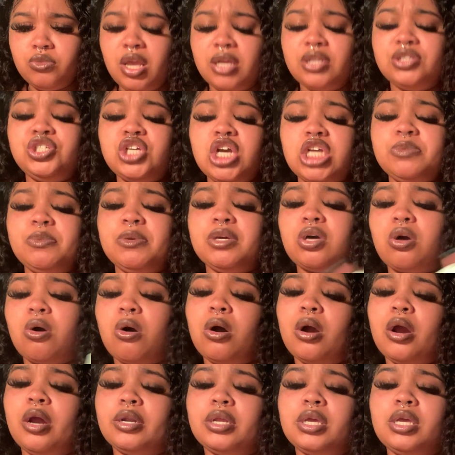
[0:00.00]
judgment
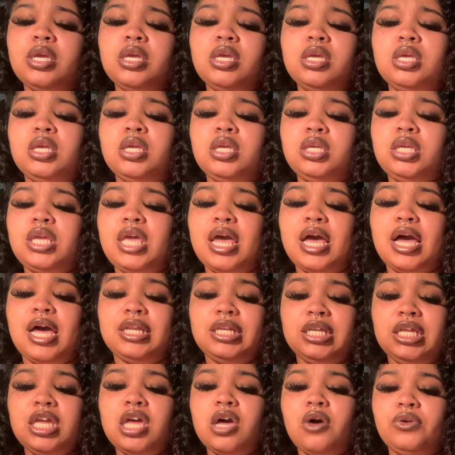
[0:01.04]
card. Yeah, a
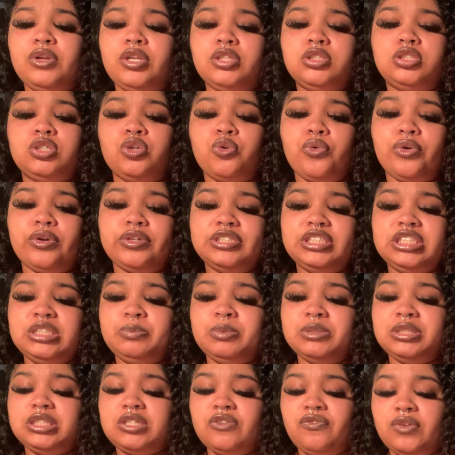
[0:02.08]
Leo and a Taurus
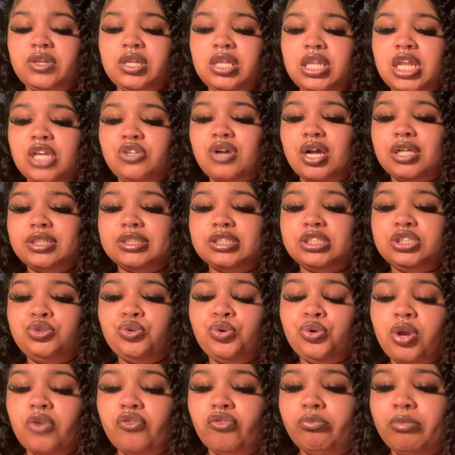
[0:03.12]
specifically, they tried to steal
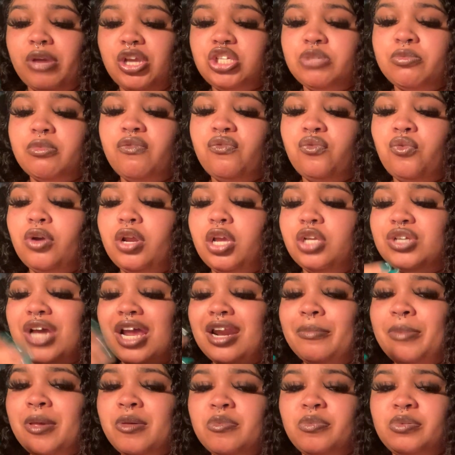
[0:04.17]
your information before. They try to
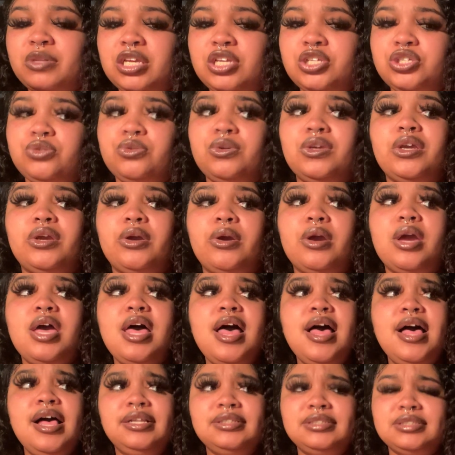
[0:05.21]
people please you here
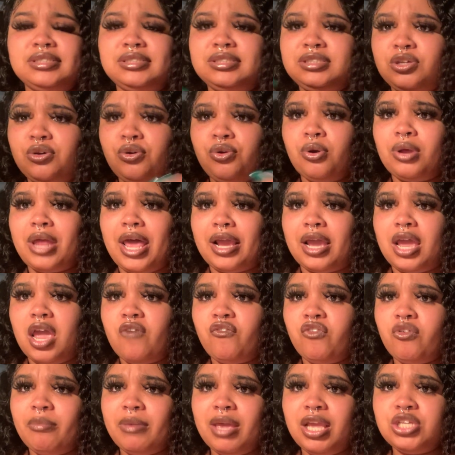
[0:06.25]
to steal your like
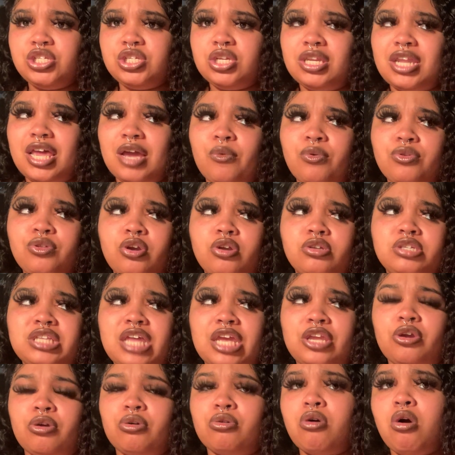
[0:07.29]
information, like whether it's
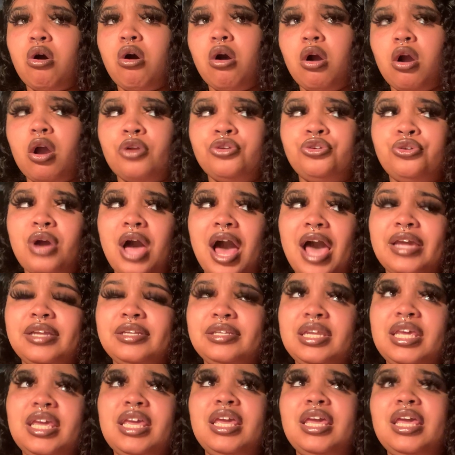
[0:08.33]
like your card, your
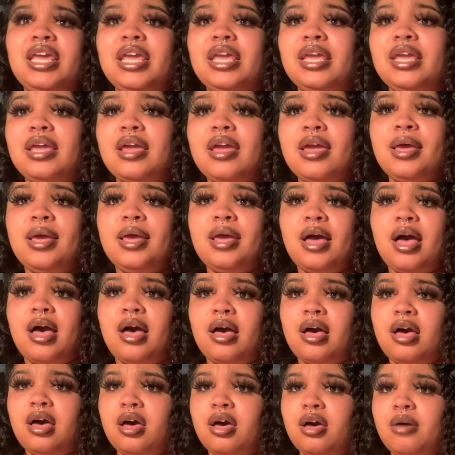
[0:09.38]
ID,
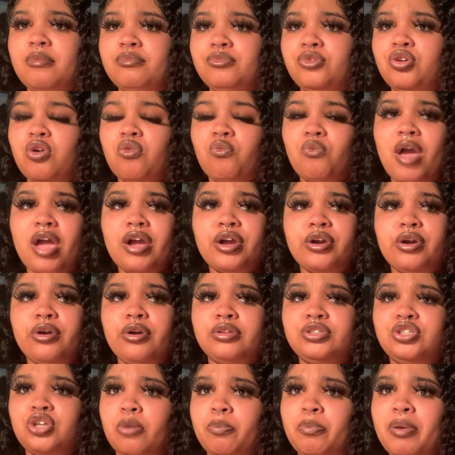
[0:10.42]
um, your
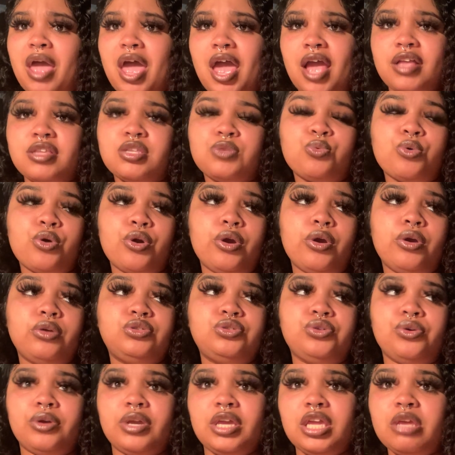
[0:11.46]
records, your passwords,
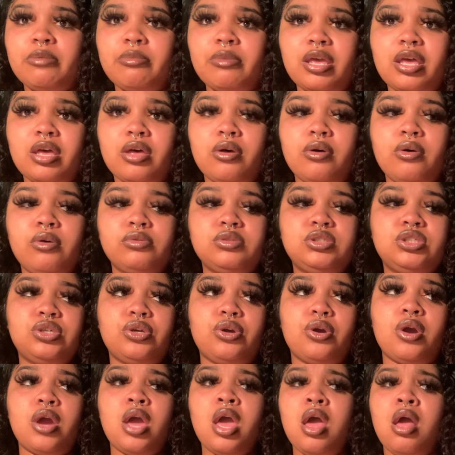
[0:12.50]
your emails,
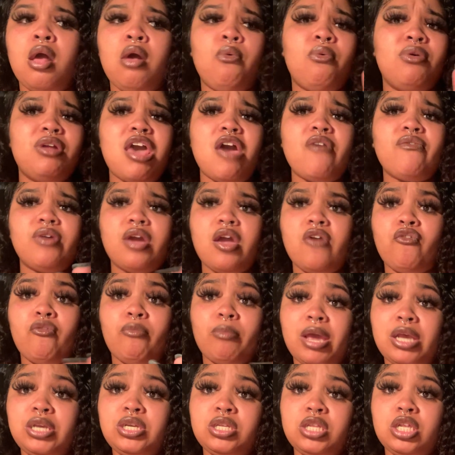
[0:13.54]
your whatever
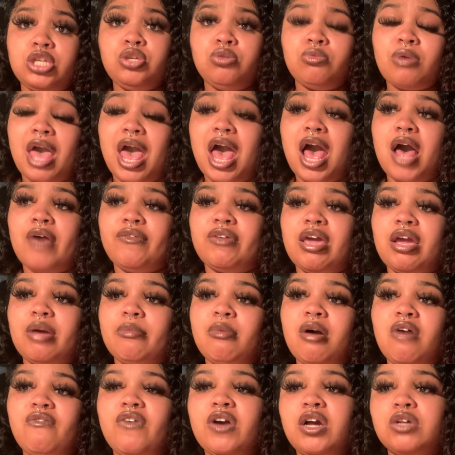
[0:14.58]
information that you have. Like
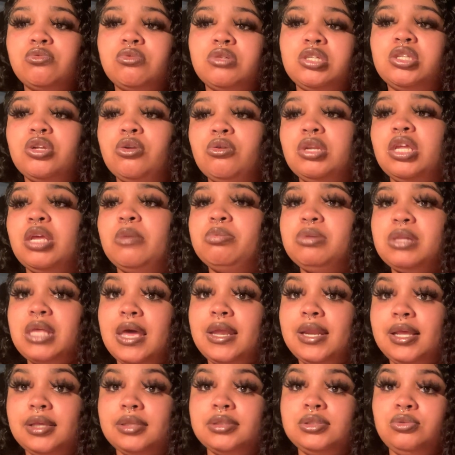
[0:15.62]
motherfuckers was literally
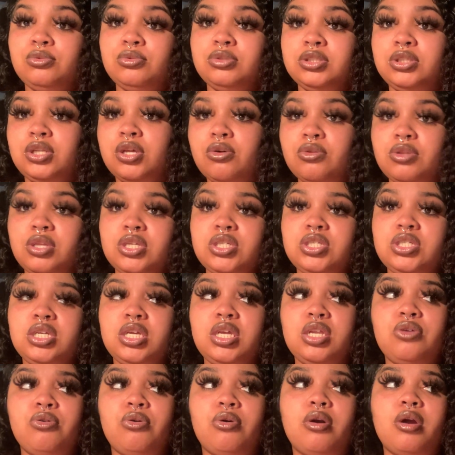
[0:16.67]
planning to steal this
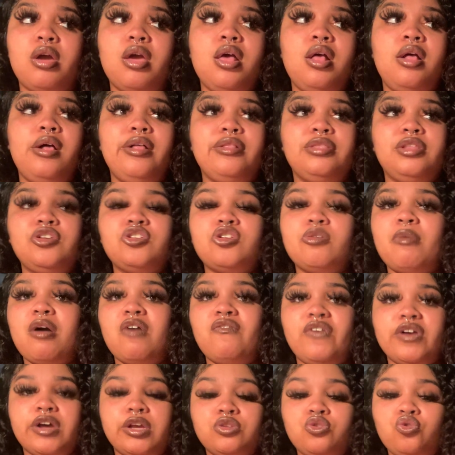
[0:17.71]
shit, or these are
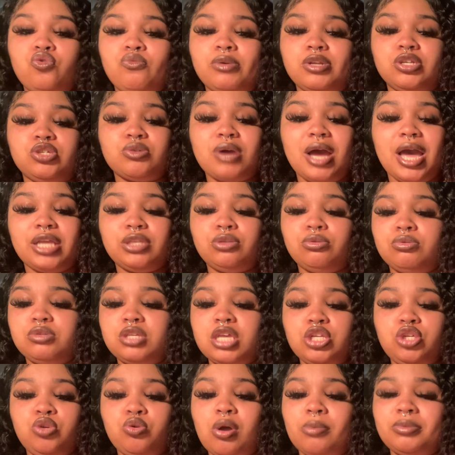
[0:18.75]
motherfuckers who've been trying to
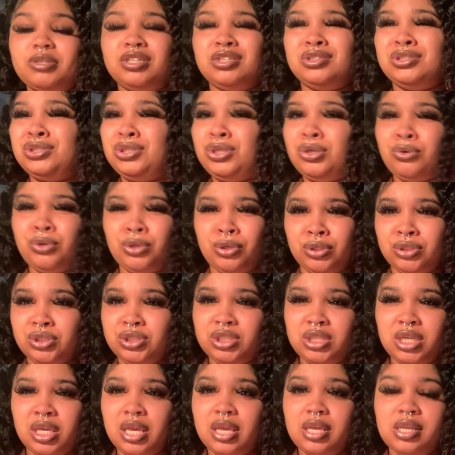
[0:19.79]
set you up to steal your
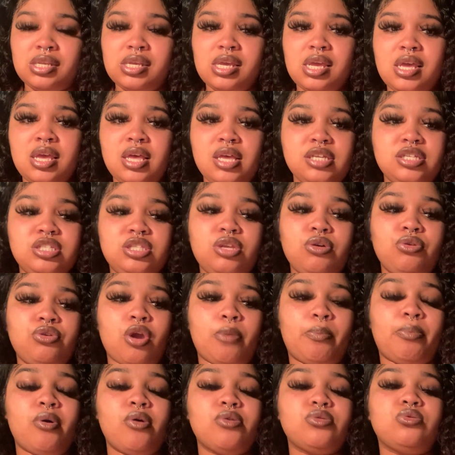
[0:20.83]
shit, steal your
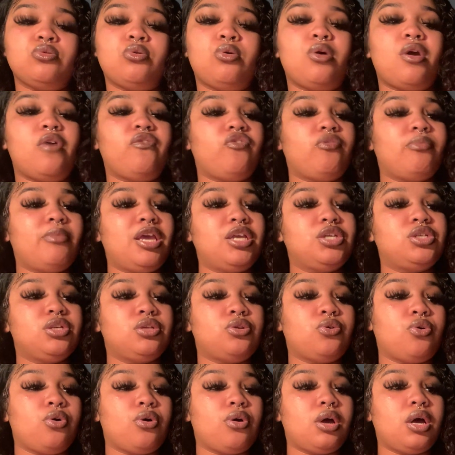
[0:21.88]
personal information
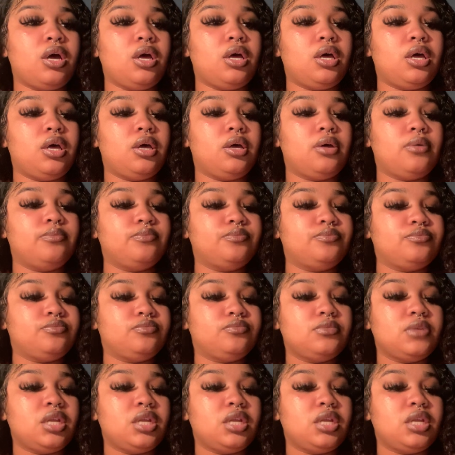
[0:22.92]
or um,